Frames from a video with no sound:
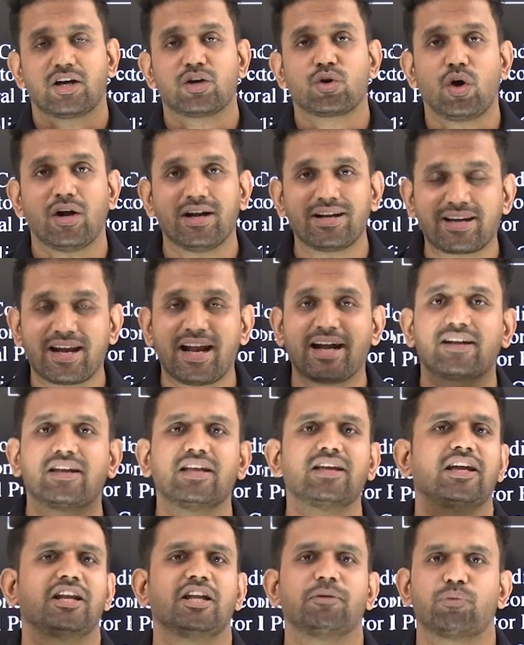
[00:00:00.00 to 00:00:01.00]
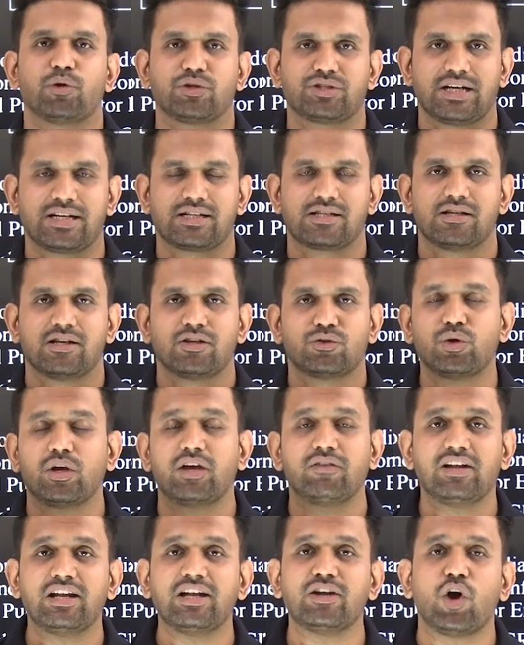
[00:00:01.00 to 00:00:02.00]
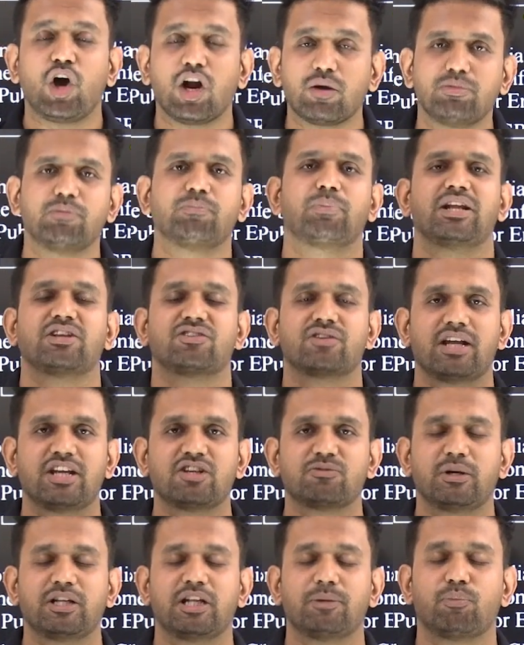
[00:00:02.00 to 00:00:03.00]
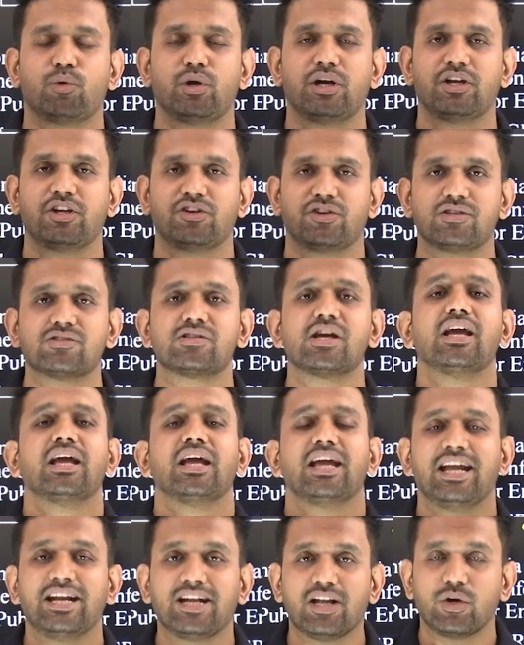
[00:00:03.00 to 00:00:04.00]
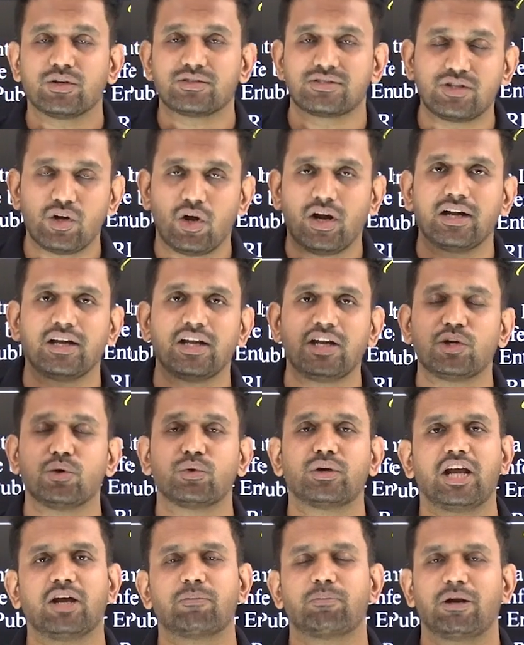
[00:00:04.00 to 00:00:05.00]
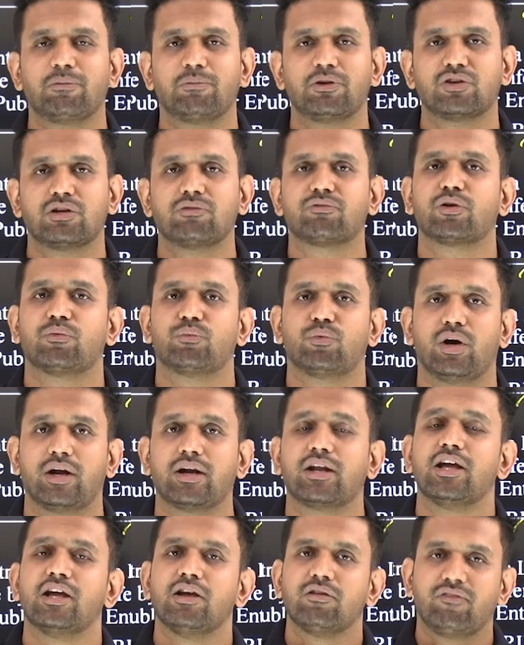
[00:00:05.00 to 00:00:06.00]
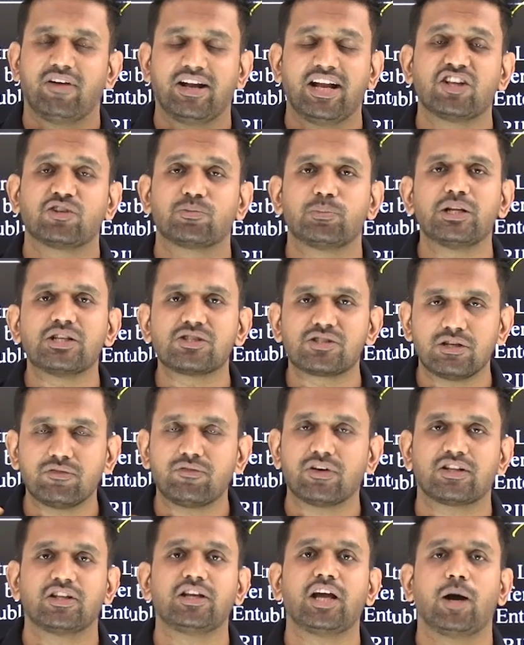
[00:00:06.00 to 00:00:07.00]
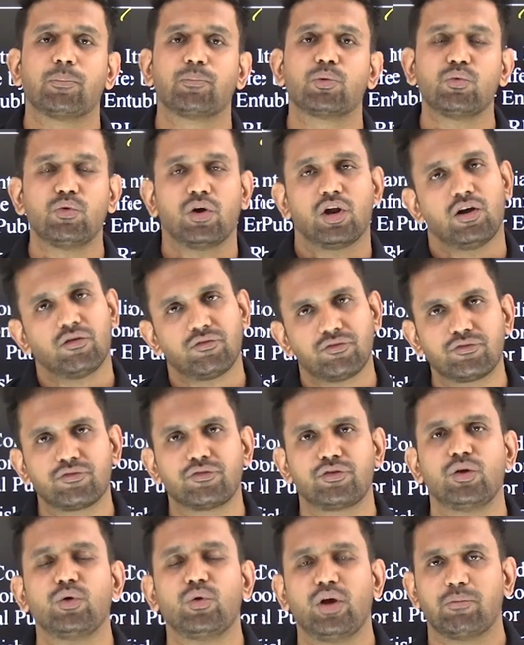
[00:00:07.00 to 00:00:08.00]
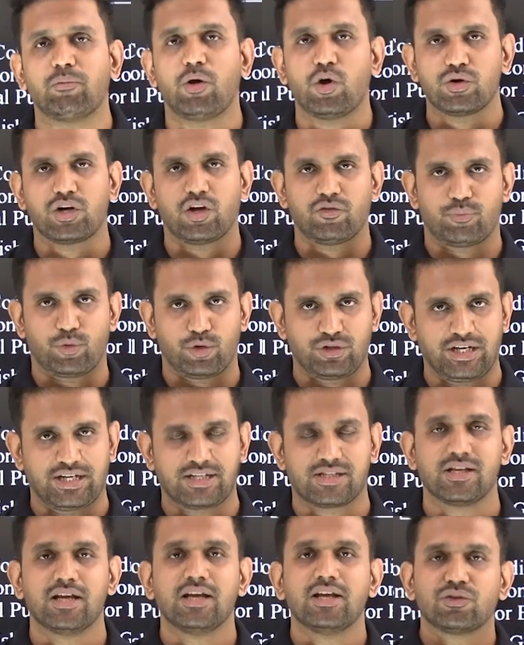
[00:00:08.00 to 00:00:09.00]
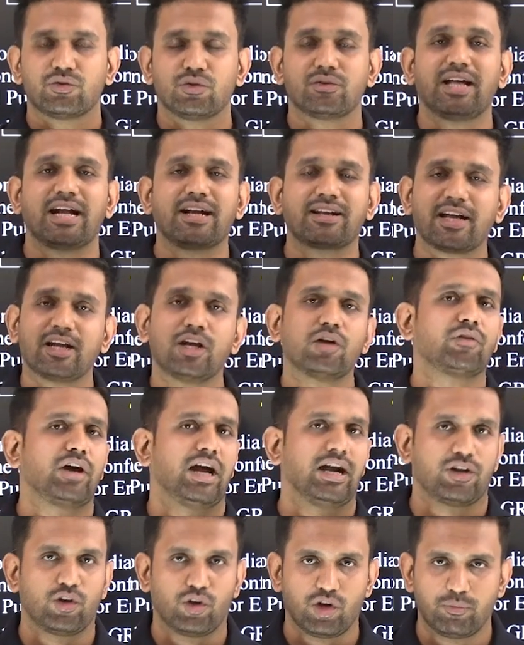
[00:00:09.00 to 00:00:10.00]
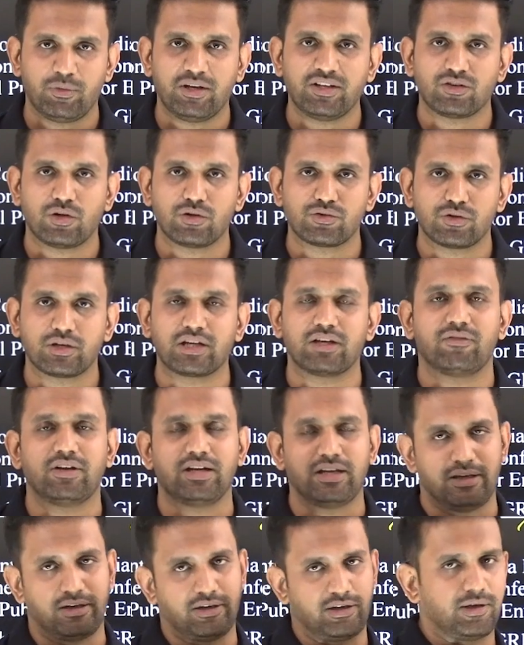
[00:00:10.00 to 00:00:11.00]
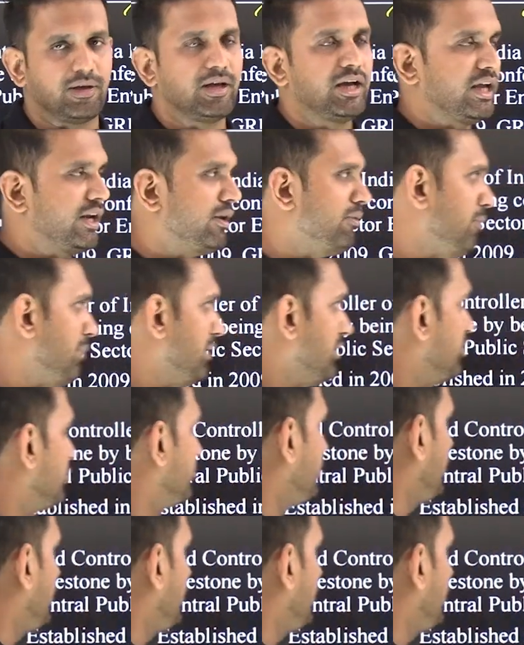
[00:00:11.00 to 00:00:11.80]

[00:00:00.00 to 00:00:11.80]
contracting any project. So he will not be pressurized by the politicians. He does not need to take permission from what? Finance Ministry for the approval of few amount of projects. So that kind of autonomy is also given here. Remember this